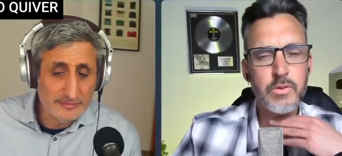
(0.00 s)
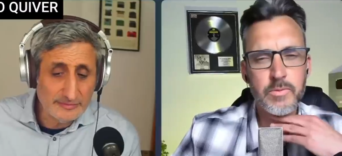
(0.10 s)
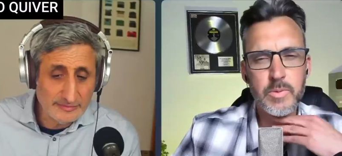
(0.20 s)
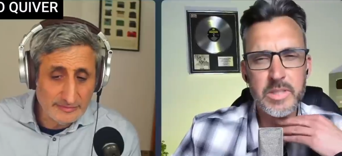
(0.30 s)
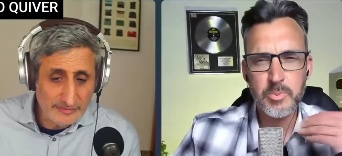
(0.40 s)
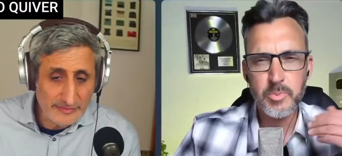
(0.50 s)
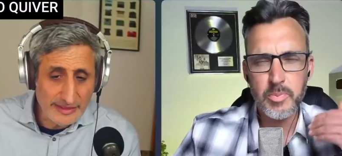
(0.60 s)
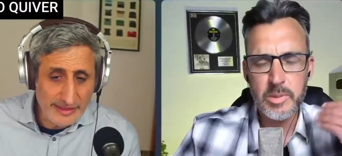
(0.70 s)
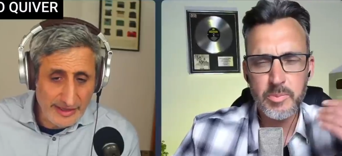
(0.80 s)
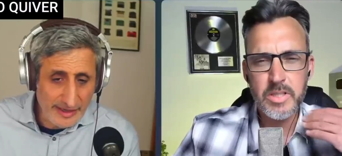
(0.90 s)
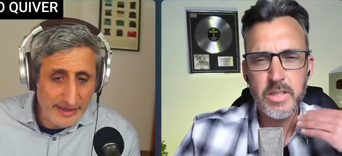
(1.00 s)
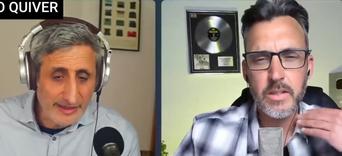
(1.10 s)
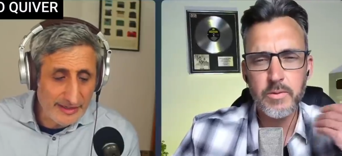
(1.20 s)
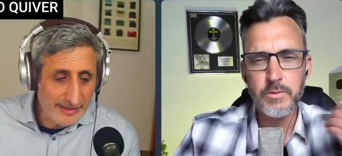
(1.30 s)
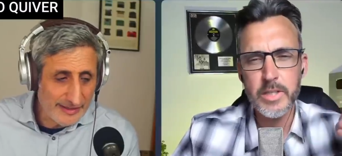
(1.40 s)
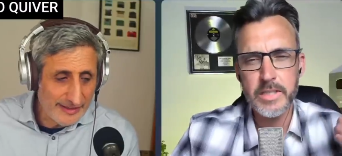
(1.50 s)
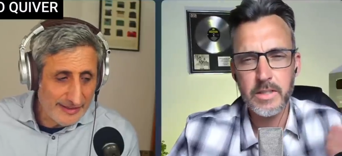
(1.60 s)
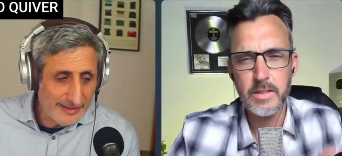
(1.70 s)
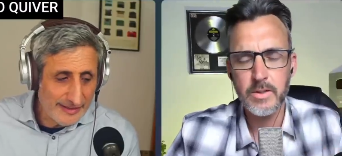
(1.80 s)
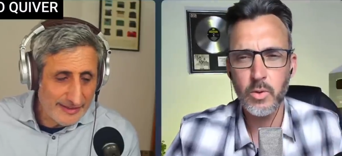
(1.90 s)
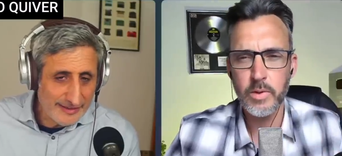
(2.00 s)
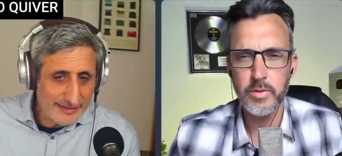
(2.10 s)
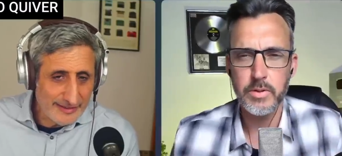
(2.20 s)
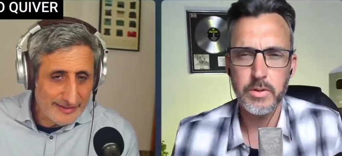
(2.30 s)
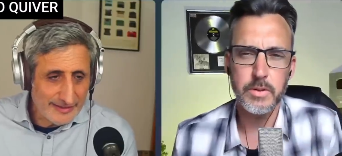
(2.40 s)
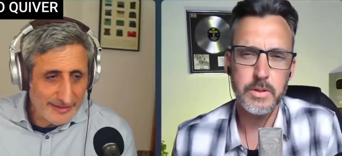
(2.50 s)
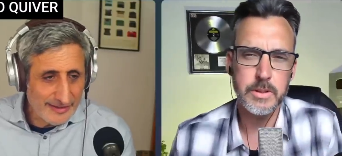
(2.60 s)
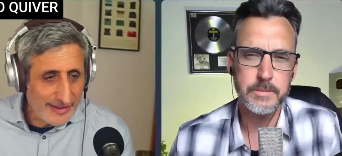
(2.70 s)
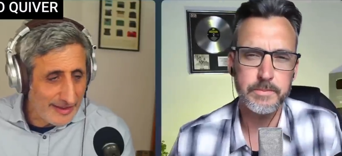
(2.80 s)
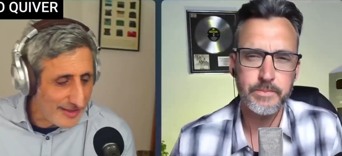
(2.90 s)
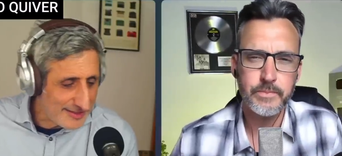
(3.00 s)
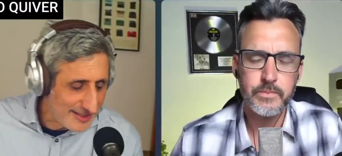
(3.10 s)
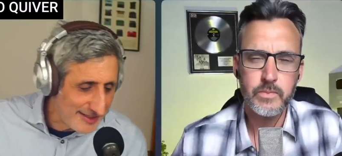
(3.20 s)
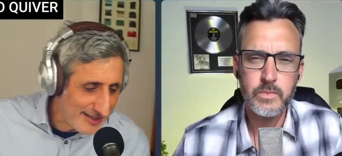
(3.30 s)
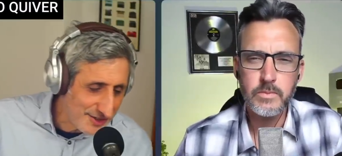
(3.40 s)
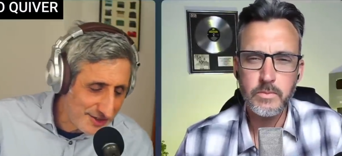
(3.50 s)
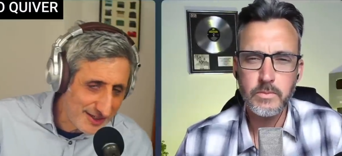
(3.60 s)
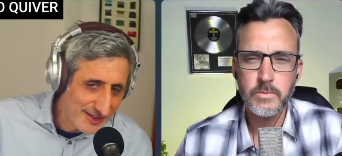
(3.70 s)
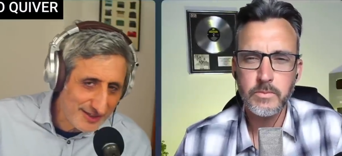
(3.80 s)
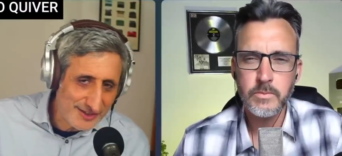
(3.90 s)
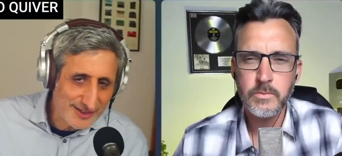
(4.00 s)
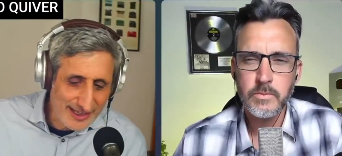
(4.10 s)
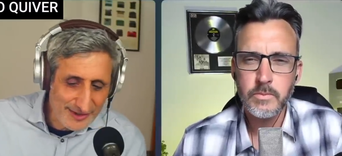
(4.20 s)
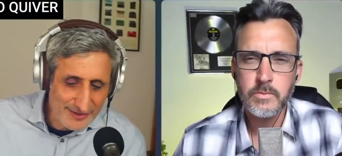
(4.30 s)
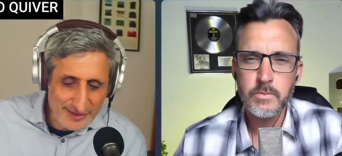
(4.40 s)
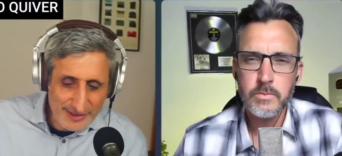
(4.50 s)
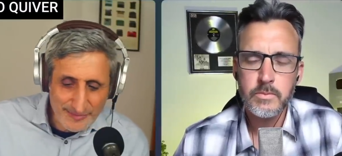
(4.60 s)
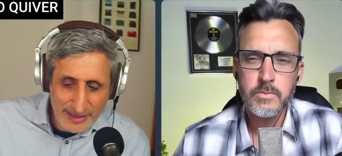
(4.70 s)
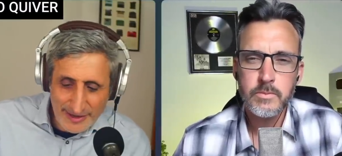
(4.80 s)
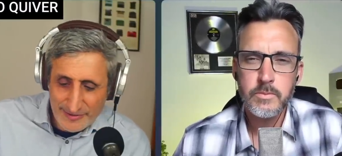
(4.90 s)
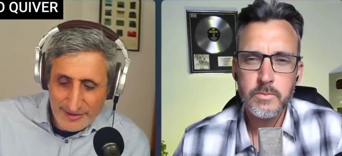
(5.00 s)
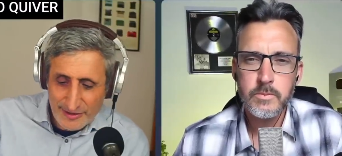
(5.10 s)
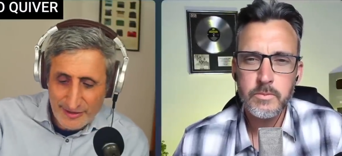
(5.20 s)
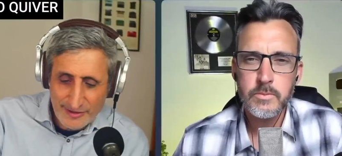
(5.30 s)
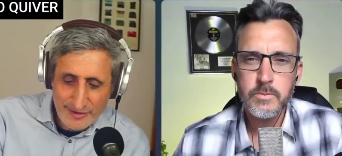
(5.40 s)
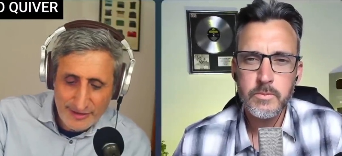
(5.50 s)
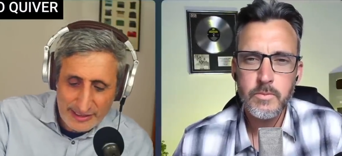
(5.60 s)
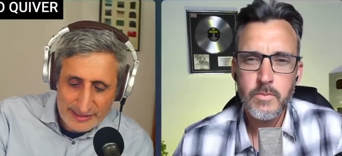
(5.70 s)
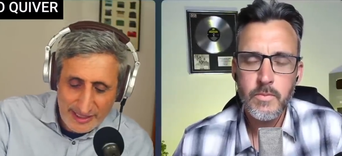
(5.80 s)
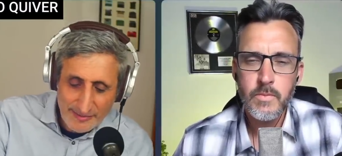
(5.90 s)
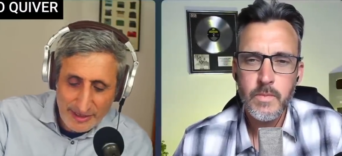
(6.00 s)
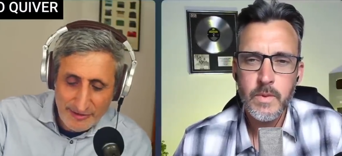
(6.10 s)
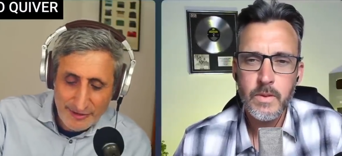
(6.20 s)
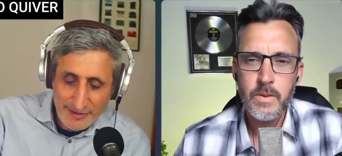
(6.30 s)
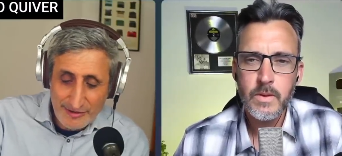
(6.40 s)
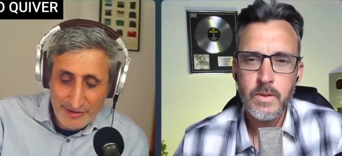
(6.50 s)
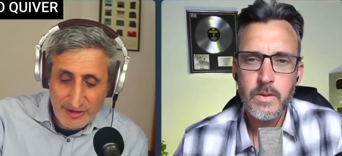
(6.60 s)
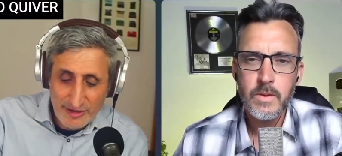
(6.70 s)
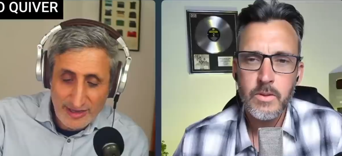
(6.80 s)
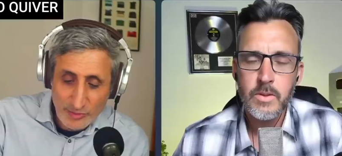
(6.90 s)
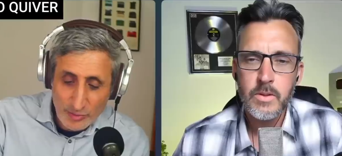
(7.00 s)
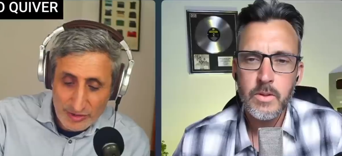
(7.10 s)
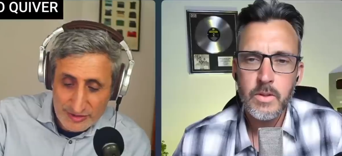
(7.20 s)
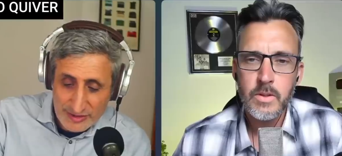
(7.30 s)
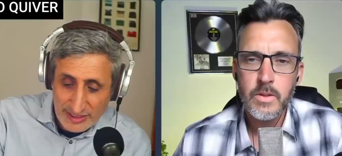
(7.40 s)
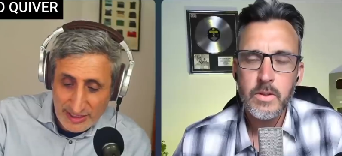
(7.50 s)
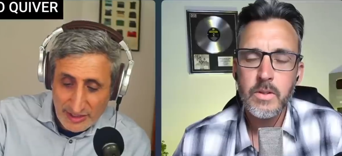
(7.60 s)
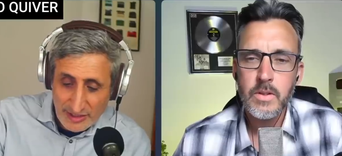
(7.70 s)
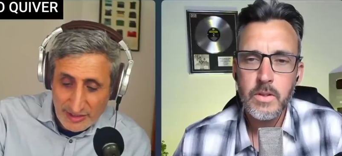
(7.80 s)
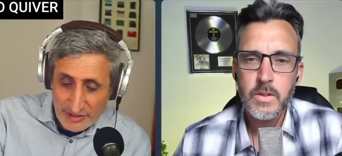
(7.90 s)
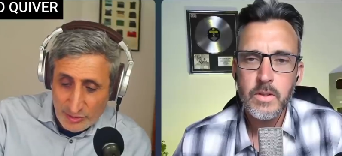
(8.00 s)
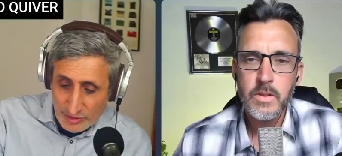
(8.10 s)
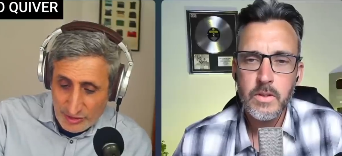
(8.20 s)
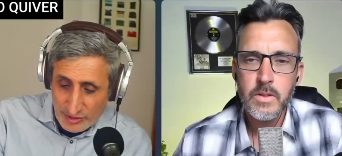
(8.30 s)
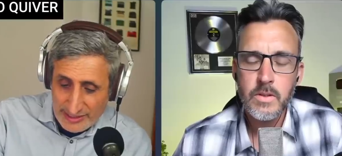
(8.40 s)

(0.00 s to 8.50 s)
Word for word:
Speaker 1: mm. we? The, in, yeah. particularly voice quivers.
Speaker 2: That, that's interesting because uh, that's the, my the, the example I wrote down earlier was uh, you could